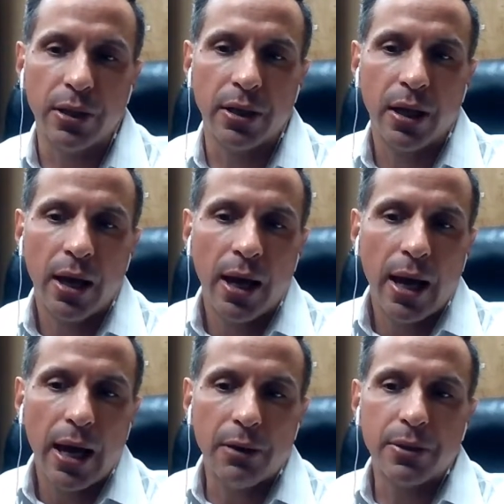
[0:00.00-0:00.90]
And
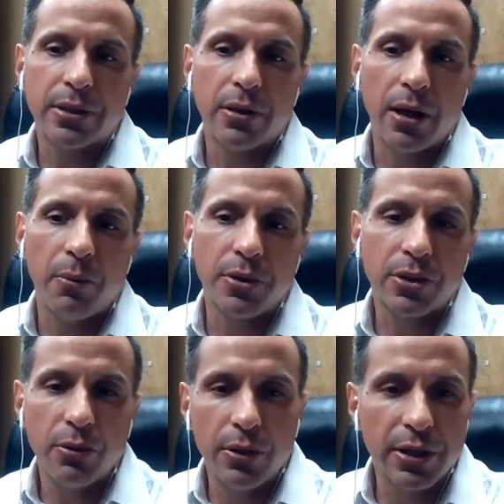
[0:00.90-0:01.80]
it was
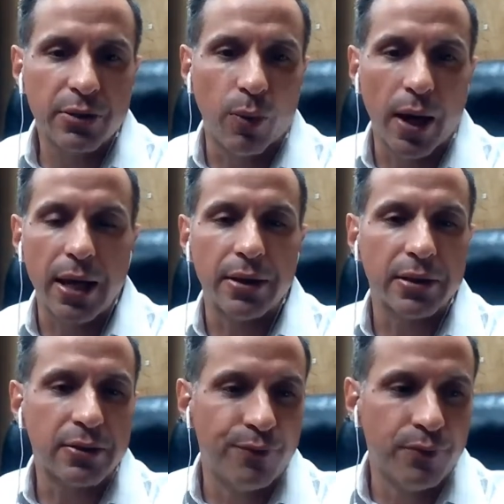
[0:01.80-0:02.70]
through this way,
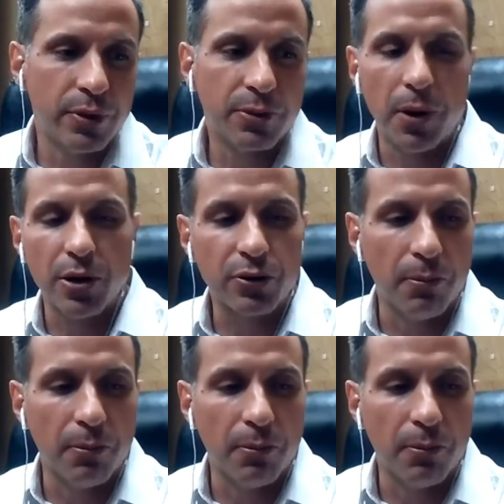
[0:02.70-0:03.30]
this spiritual,